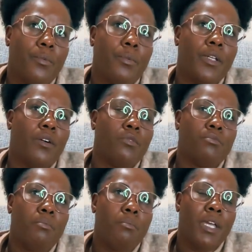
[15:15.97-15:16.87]
we
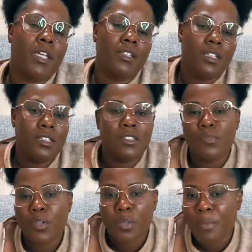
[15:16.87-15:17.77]
don't make it
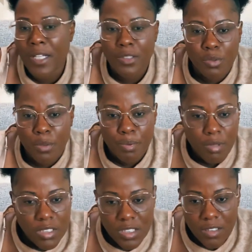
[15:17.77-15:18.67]
easy for nobody to
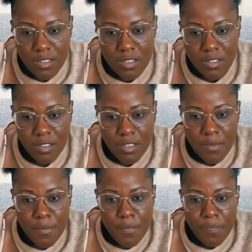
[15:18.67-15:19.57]
approach us
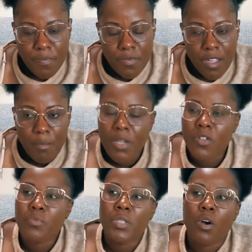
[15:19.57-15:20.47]

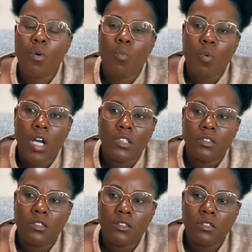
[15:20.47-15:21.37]
because we don't
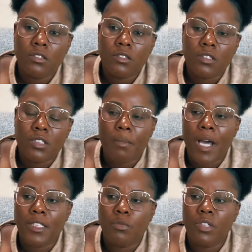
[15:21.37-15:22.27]
want
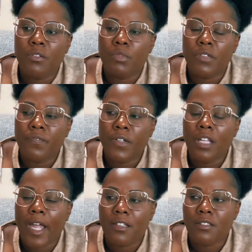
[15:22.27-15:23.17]
somebody we, we
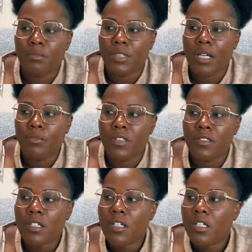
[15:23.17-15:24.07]
feel like
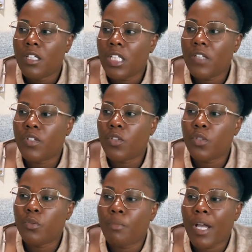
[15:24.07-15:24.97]
sometimes even
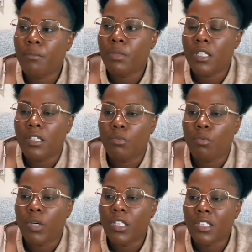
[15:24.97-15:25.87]
though you might be
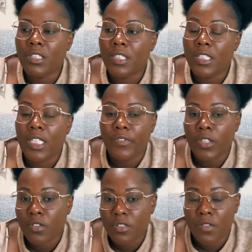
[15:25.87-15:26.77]
willingly
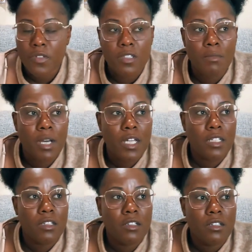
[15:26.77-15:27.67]
giving yourself to
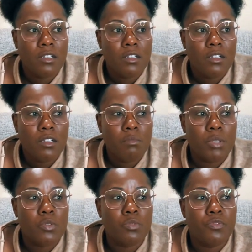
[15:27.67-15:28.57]
somebody
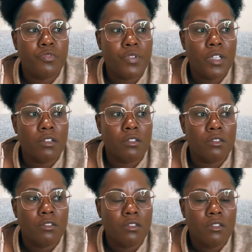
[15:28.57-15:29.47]
but you
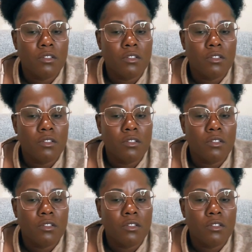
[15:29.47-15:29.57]
feel